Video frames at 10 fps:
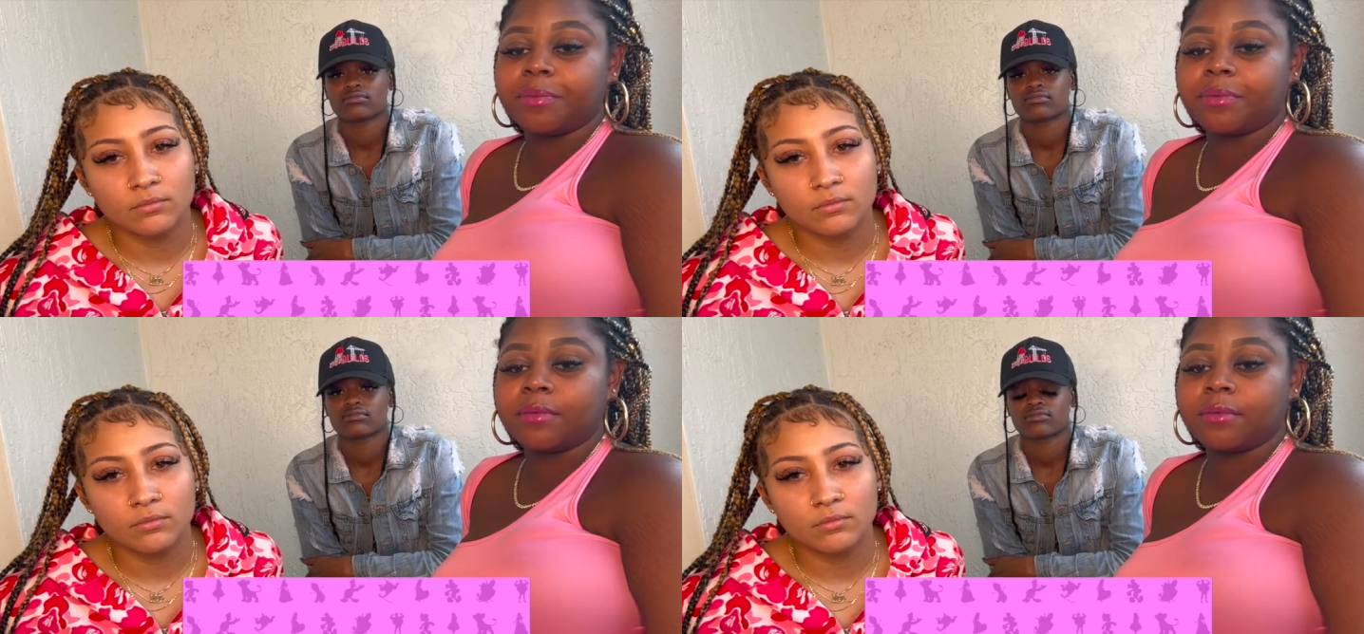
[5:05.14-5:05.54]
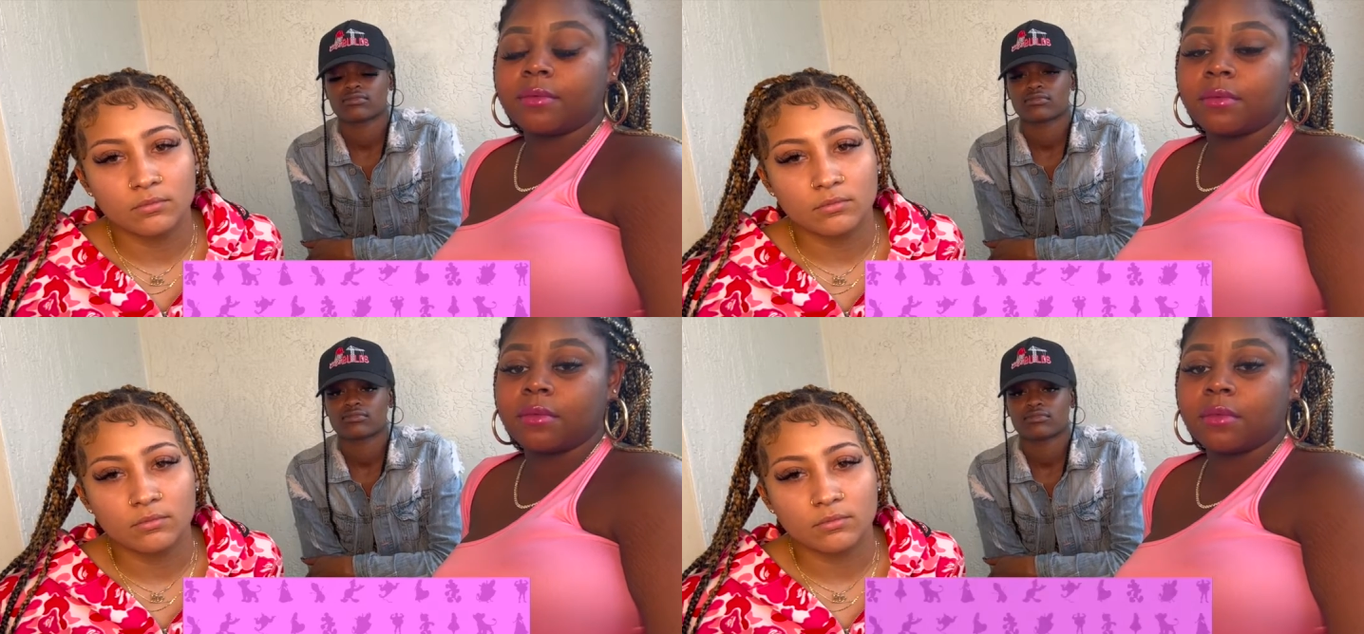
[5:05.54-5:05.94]

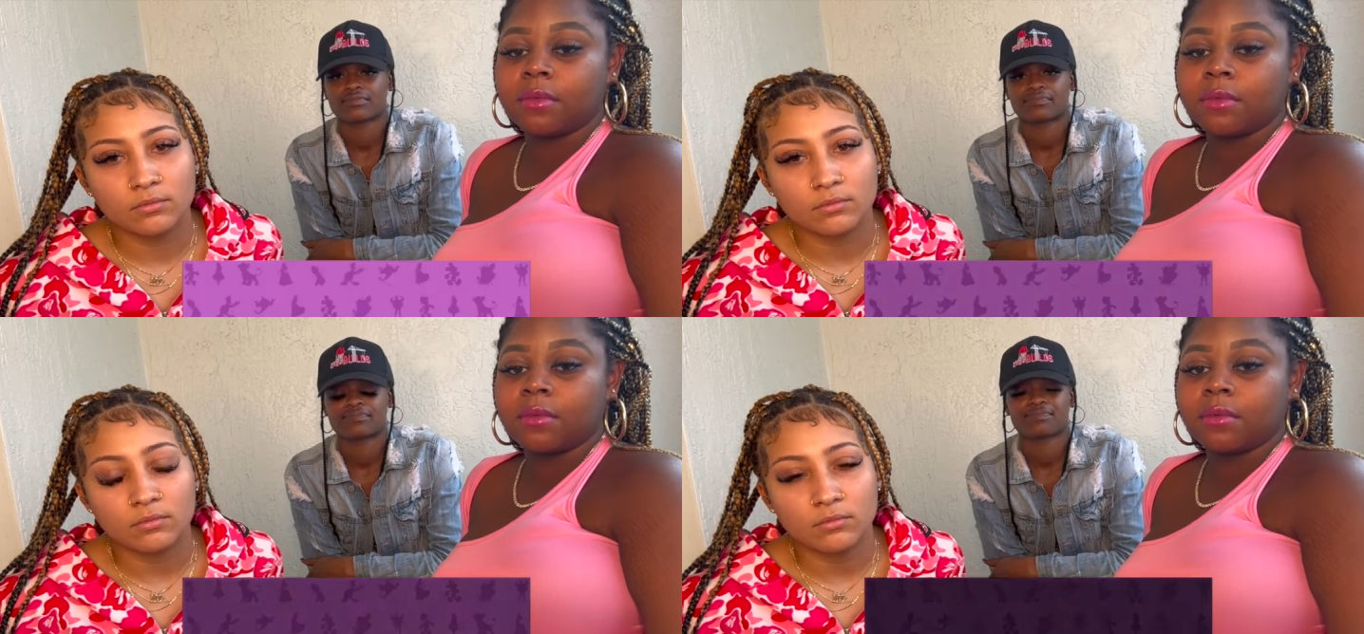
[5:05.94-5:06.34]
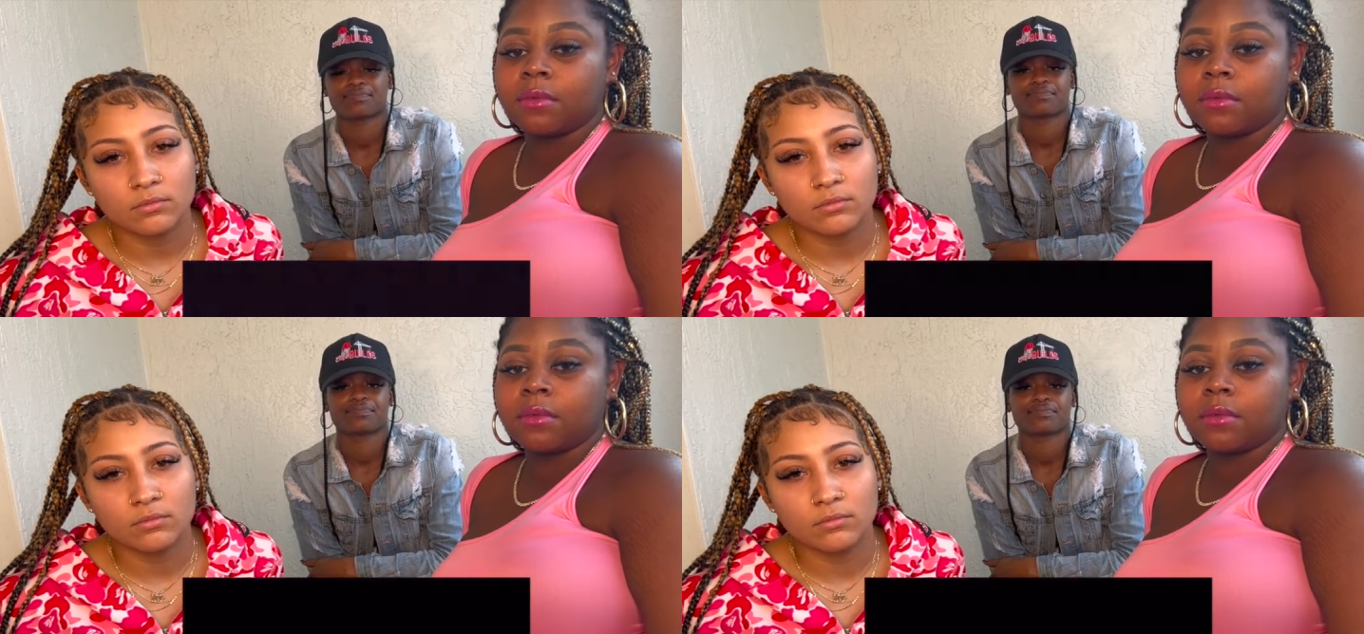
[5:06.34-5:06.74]

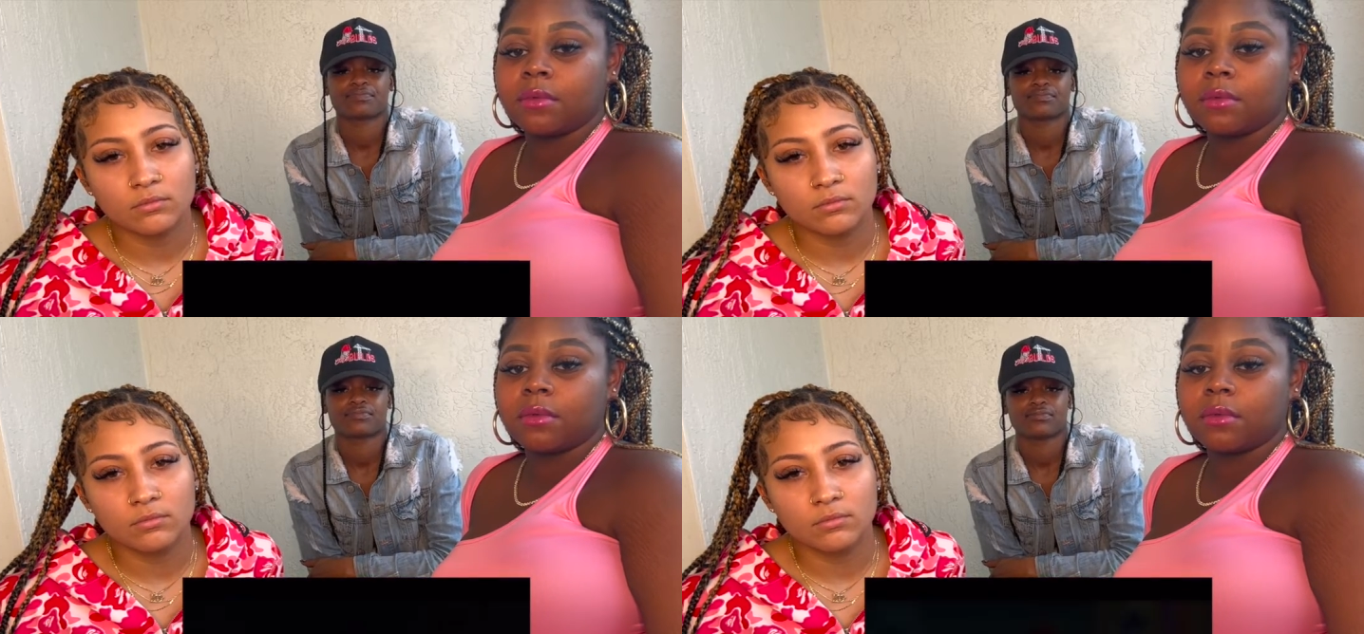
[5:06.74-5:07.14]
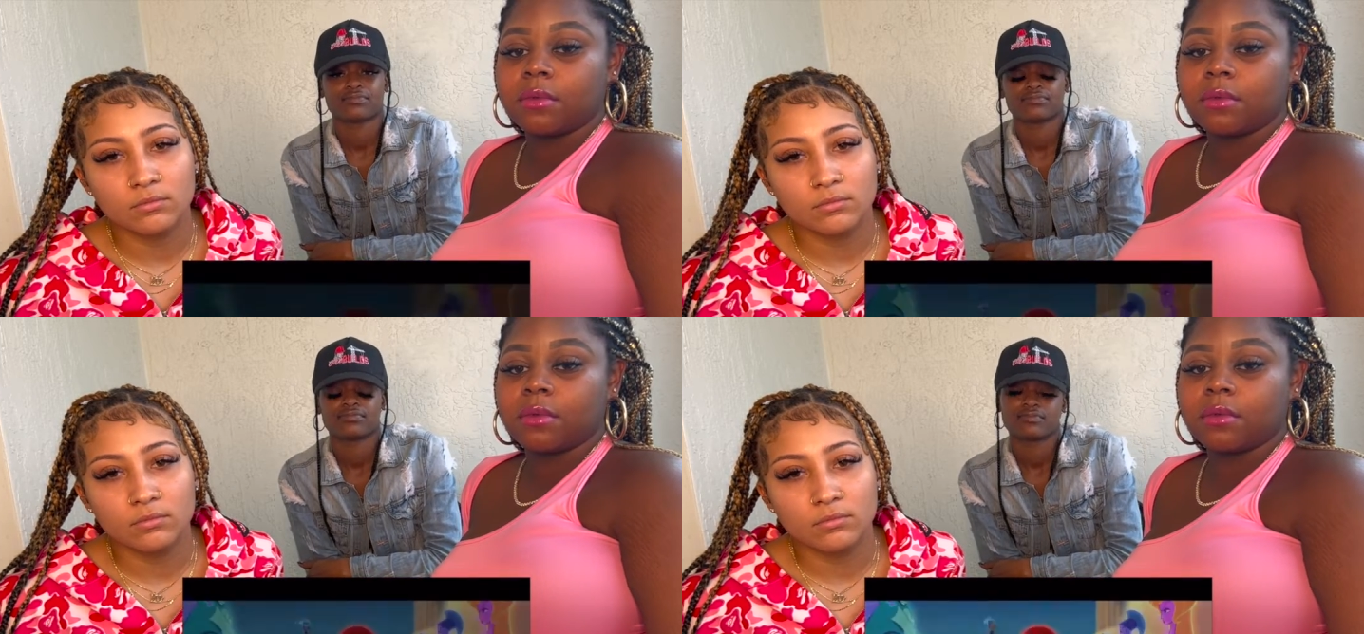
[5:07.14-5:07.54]

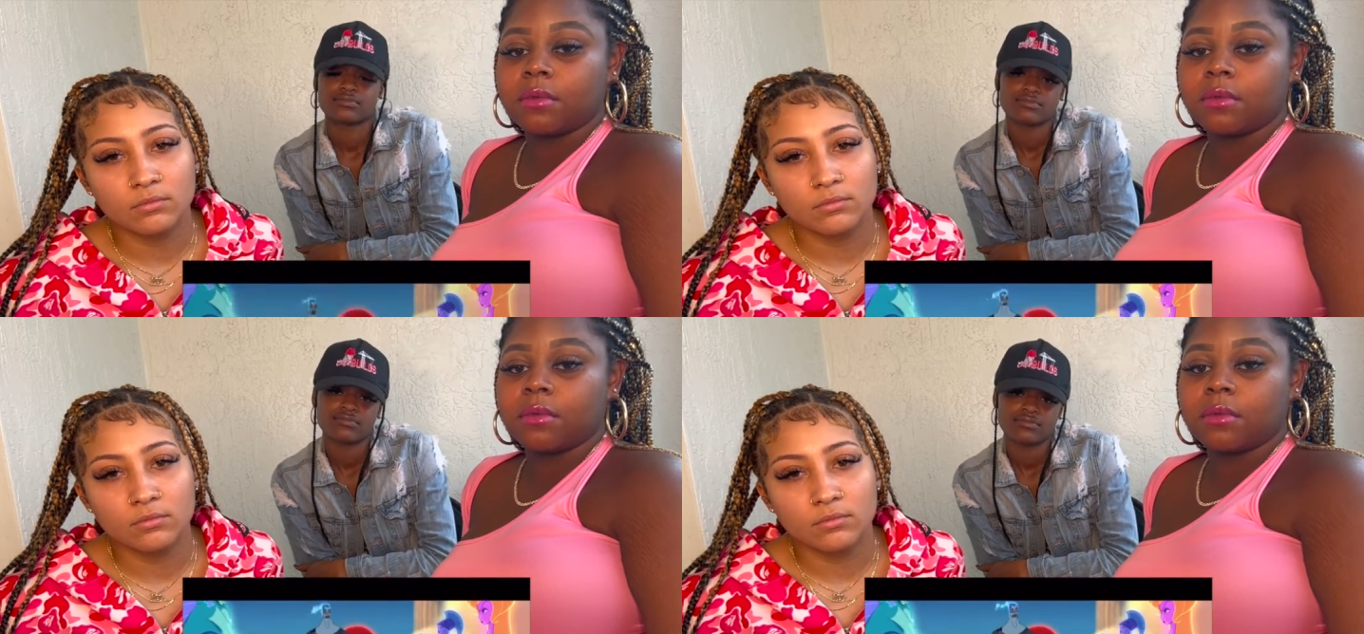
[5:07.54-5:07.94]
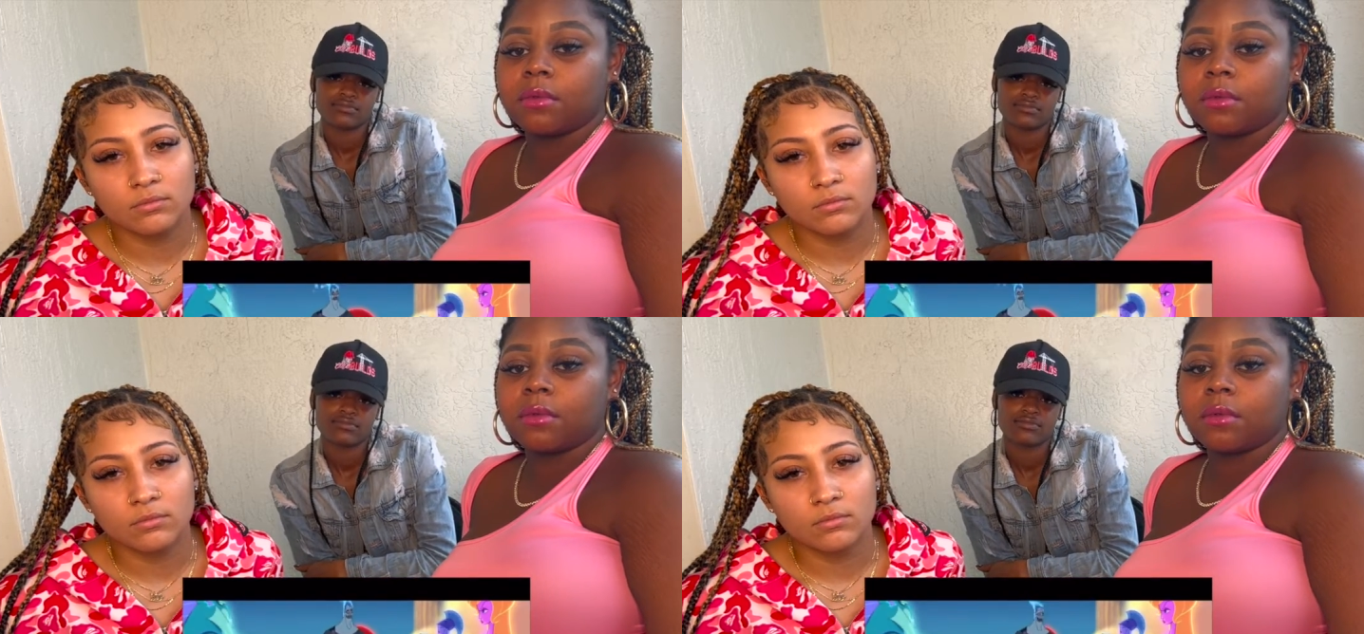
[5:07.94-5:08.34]

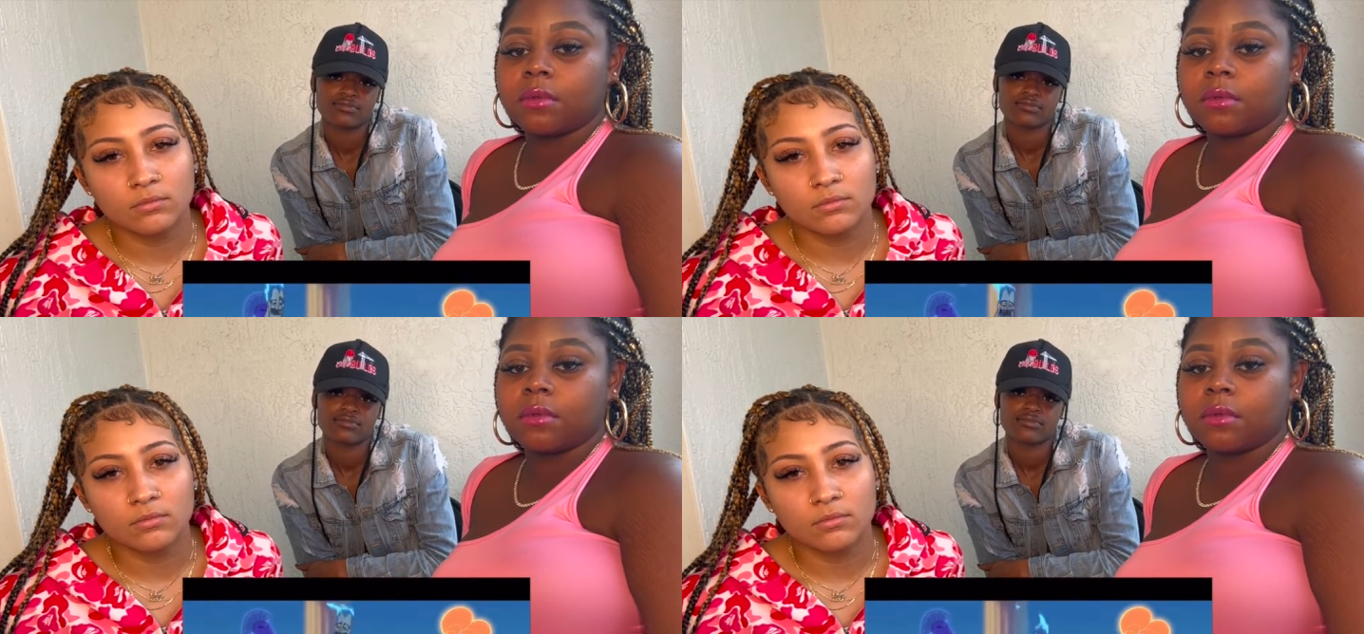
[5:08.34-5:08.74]
Nothing is said.